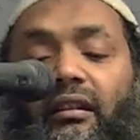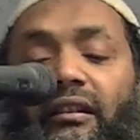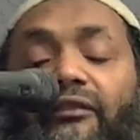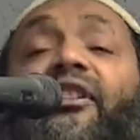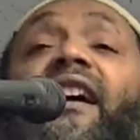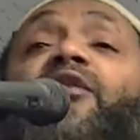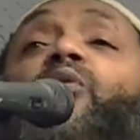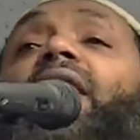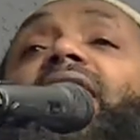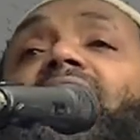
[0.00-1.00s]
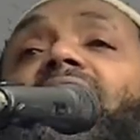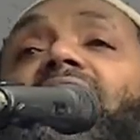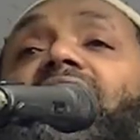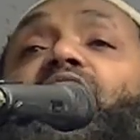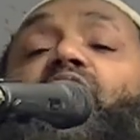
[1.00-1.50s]
The first one
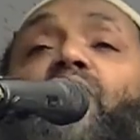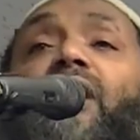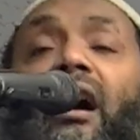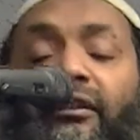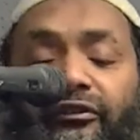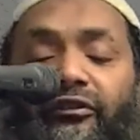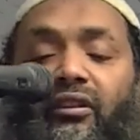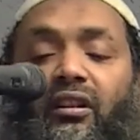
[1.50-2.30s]
is you love